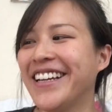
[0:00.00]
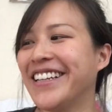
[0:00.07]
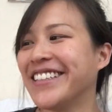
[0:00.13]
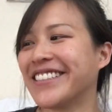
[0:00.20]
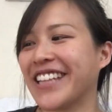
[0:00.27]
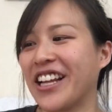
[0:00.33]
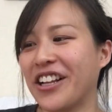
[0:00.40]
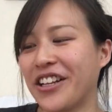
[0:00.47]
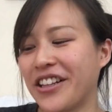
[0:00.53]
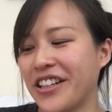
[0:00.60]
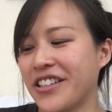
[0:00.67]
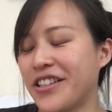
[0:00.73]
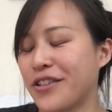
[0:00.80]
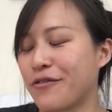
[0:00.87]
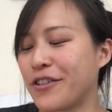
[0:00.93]
It's like,
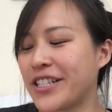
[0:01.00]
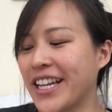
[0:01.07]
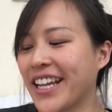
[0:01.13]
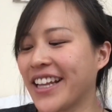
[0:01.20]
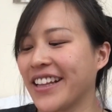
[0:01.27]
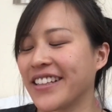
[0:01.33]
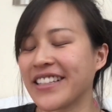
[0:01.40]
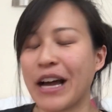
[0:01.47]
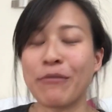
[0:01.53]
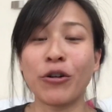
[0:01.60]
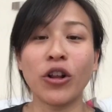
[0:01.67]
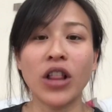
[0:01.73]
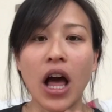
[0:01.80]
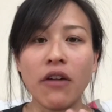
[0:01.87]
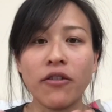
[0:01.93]
this is ridiculous. I'm
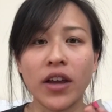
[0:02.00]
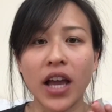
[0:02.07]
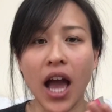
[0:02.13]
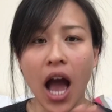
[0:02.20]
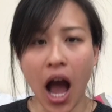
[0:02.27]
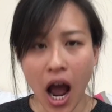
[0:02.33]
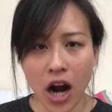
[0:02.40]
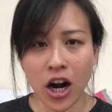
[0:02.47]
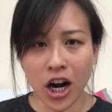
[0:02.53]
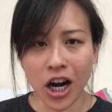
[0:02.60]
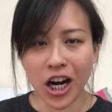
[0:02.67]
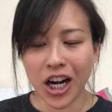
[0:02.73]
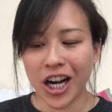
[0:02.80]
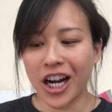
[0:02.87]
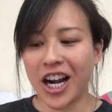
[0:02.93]
not laughing at
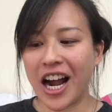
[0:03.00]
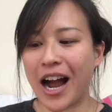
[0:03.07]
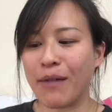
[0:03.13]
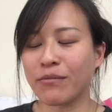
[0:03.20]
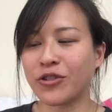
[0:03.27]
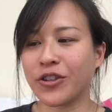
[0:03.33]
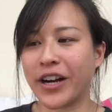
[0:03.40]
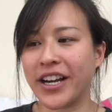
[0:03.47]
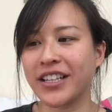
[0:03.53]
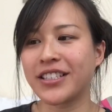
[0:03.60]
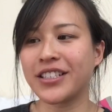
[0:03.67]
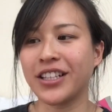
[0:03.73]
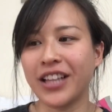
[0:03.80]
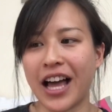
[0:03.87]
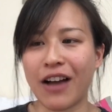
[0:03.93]
her, I'm trying
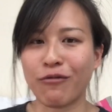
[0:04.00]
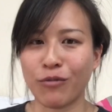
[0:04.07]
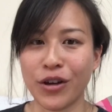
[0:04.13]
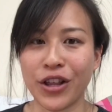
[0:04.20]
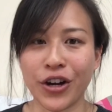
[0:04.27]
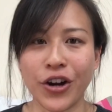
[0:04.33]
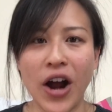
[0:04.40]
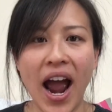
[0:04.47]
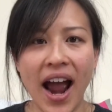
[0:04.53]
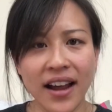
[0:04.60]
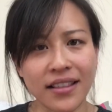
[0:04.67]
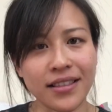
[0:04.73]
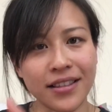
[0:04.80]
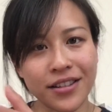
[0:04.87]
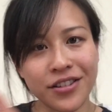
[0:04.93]
to laugh with her
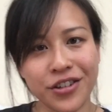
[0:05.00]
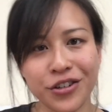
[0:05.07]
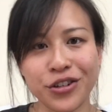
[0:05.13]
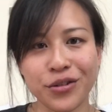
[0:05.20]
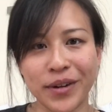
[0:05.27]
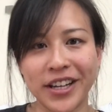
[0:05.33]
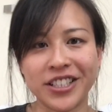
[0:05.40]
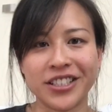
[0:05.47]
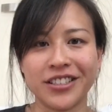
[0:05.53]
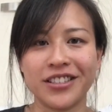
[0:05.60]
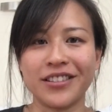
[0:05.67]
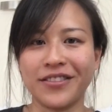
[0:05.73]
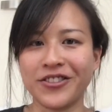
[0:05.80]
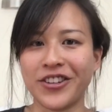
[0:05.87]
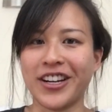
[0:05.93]
at the situation.
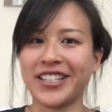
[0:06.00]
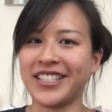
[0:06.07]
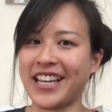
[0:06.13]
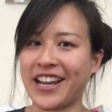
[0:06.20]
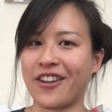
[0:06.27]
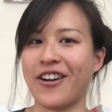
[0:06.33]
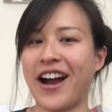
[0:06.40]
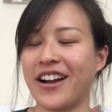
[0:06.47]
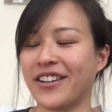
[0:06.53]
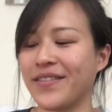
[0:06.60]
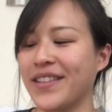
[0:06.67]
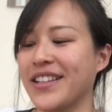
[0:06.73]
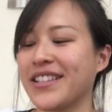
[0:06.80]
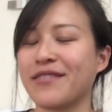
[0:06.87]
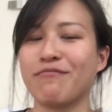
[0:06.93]
So I'm trying to take her out of
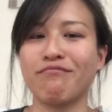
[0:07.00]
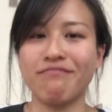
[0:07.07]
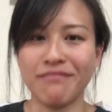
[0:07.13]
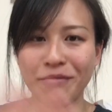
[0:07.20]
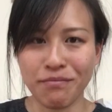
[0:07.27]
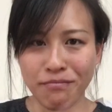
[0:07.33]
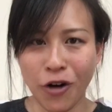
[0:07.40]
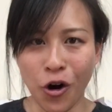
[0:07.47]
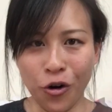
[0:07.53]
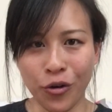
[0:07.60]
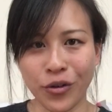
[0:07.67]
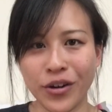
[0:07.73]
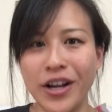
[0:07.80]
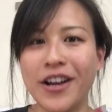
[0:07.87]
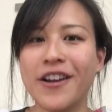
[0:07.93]
this
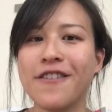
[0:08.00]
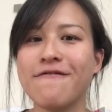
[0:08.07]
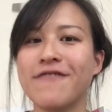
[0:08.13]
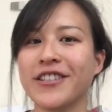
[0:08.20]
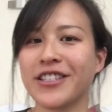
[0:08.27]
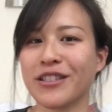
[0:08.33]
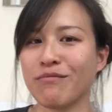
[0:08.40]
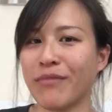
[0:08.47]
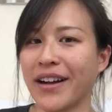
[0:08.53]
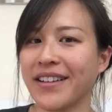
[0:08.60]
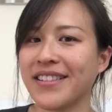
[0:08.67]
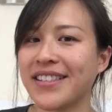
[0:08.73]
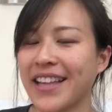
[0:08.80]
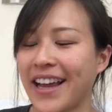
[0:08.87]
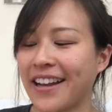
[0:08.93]
whole vicious
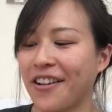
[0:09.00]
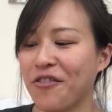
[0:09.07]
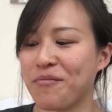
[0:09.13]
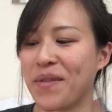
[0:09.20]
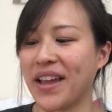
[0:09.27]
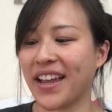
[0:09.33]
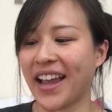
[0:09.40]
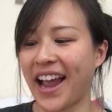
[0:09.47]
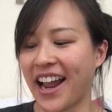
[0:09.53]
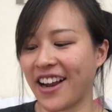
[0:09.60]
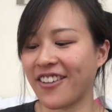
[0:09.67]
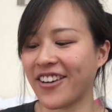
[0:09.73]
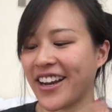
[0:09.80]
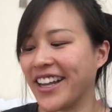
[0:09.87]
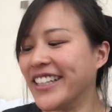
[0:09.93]
mindset of being
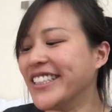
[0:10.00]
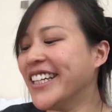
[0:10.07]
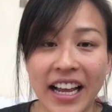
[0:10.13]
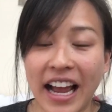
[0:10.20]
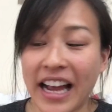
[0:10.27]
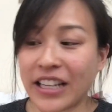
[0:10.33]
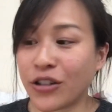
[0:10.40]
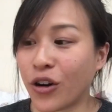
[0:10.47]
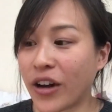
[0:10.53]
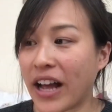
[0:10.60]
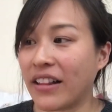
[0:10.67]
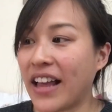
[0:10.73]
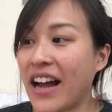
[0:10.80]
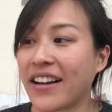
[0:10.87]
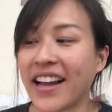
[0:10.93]
angry. I talk
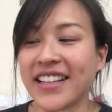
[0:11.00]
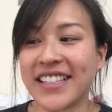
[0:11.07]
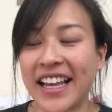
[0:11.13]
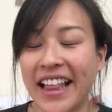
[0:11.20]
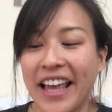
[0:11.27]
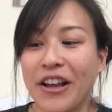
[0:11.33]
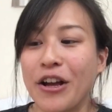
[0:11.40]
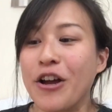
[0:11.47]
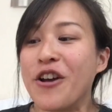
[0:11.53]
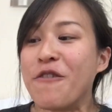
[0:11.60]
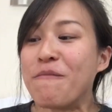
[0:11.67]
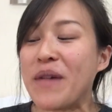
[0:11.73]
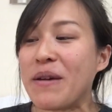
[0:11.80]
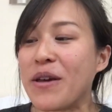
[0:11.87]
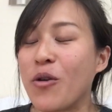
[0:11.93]
out loud. I say, like,
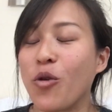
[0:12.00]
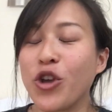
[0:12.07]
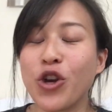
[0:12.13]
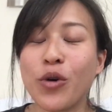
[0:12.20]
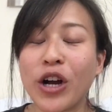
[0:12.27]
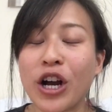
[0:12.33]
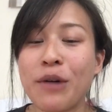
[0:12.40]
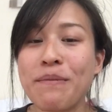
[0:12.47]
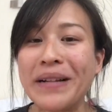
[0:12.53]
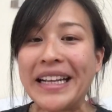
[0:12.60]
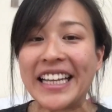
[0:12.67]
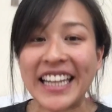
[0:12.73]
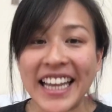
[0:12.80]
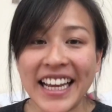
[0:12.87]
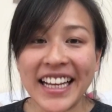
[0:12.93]
baby, you are
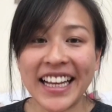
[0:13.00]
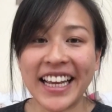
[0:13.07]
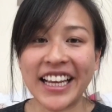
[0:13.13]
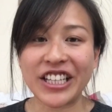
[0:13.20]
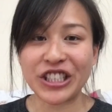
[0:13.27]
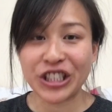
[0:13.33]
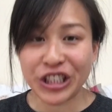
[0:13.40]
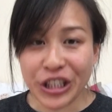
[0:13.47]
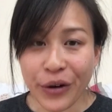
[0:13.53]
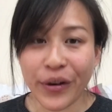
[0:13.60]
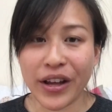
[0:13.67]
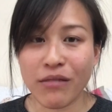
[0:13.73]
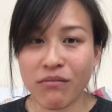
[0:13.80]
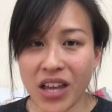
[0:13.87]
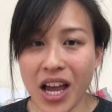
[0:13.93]
completely
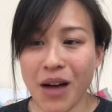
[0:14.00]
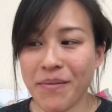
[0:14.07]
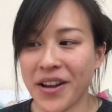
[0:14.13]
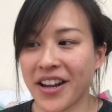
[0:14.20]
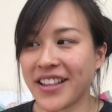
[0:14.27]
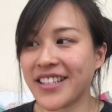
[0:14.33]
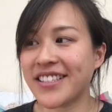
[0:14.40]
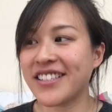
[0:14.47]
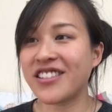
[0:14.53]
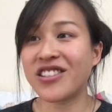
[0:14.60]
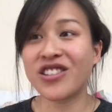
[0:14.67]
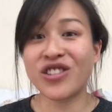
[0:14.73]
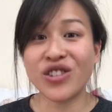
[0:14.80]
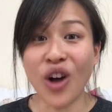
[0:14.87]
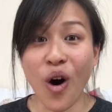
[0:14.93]
showing me up here. This is
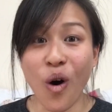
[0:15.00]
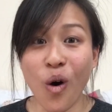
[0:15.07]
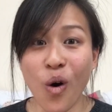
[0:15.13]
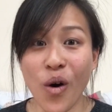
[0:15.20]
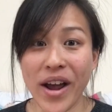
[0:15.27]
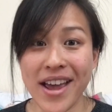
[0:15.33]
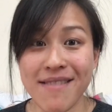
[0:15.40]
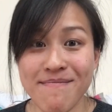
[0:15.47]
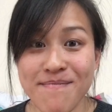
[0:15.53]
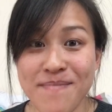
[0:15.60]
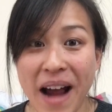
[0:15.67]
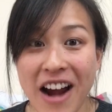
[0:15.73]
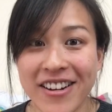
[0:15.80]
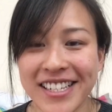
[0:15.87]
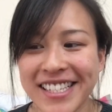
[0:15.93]
so
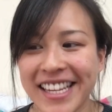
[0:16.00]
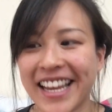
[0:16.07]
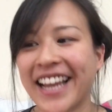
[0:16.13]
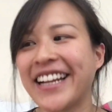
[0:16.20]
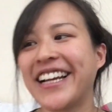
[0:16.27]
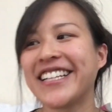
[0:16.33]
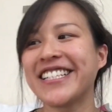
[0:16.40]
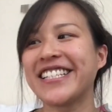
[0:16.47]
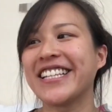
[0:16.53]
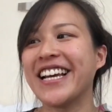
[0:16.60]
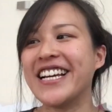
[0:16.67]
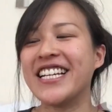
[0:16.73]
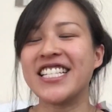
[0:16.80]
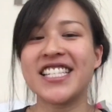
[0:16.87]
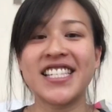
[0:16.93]
embarrassing. And I just
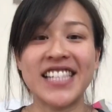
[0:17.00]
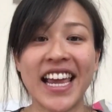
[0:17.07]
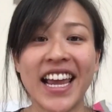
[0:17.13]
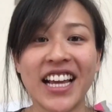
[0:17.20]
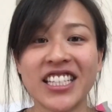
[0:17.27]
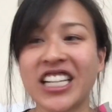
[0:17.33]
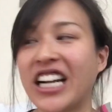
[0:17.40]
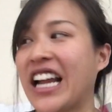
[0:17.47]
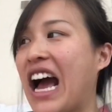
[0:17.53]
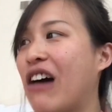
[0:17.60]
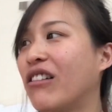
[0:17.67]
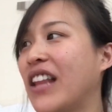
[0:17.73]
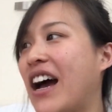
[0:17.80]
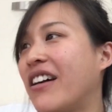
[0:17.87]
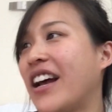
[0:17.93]
say it, I shout it
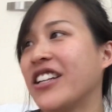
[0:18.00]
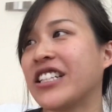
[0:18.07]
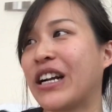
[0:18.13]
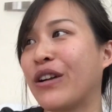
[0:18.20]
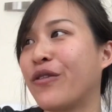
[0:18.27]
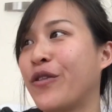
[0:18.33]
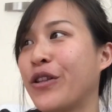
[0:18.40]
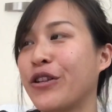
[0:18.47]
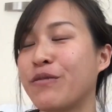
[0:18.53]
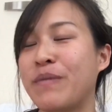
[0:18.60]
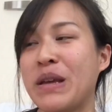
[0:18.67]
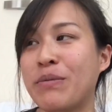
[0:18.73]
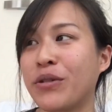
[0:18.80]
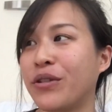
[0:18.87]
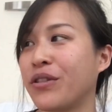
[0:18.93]
out loud. I shout it for those
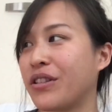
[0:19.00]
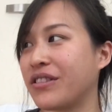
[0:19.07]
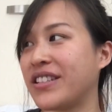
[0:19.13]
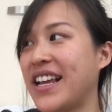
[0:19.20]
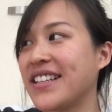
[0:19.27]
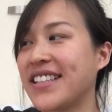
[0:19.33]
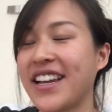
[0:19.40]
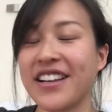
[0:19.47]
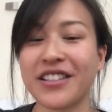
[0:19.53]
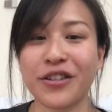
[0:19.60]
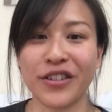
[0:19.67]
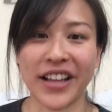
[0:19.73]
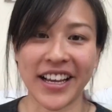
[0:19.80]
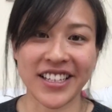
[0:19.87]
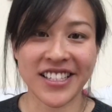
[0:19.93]
people, those naysayers
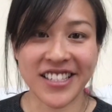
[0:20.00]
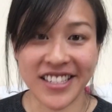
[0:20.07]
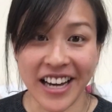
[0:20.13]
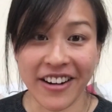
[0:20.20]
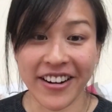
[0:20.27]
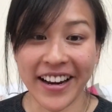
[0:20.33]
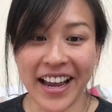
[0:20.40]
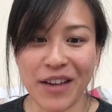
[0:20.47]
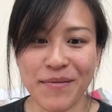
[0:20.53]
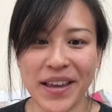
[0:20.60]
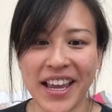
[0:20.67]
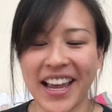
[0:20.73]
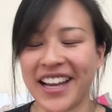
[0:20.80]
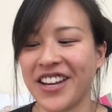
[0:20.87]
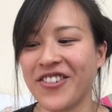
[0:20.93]
who are like staring at
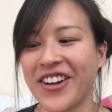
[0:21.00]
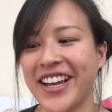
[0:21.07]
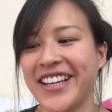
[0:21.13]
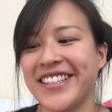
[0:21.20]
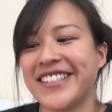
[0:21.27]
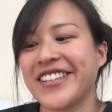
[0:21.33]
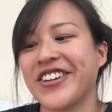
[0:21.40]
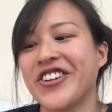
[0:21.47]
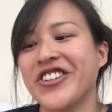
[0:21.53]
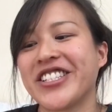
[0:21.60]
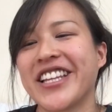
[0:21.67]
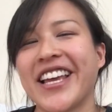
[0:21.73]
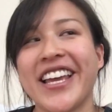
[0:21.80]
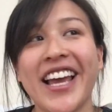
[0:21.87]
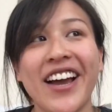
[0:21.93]
me anyway. So
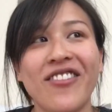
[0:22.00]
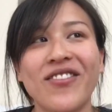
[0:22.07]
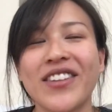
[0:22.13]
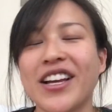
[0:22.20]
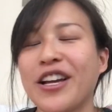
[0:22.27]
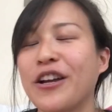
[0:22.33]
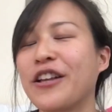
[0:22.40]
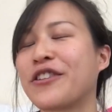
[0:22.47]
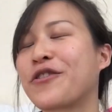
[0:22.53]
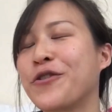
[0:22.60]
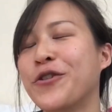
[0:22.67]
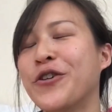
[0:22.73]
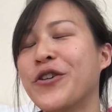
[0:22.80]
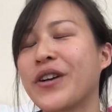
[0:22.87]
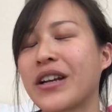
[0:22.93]
it's like, yeah, it's
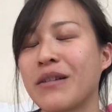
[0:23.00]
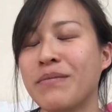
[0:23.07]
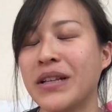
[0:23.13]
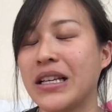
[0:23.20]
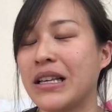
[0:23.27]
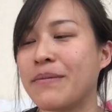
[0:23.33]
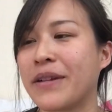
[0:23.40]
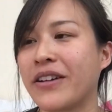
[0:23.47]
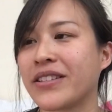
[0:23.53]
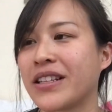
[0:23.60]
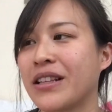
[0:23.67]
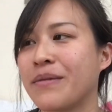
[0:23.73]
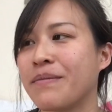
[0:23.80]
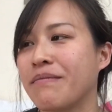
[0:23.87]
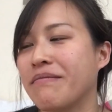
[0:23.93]
cool. Completely
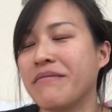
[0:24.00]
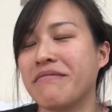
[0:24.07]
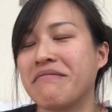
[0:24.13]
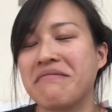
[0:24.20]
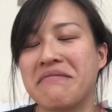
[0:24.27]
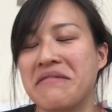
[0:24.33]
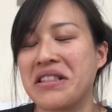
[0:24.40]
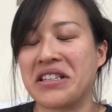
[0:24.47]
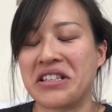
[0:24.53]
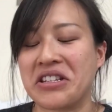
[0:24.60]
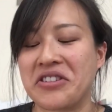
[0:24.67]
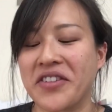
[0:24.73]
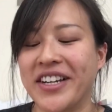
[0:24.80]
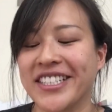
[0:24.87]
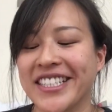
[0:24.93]
embarrassing them. The
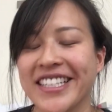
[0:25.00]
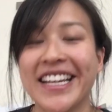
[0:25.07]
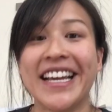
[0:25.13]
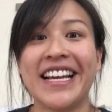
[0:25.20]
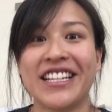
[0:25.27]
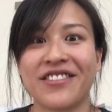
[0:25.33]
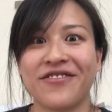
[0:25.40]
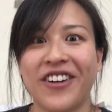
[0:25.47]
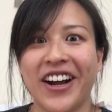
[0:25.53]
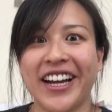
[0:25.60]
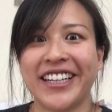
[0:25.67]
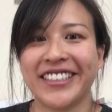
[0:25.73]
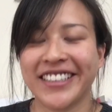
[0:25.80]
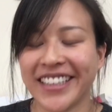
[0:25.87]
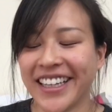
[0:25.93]
situation, it's
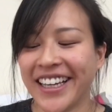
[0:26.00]
fine.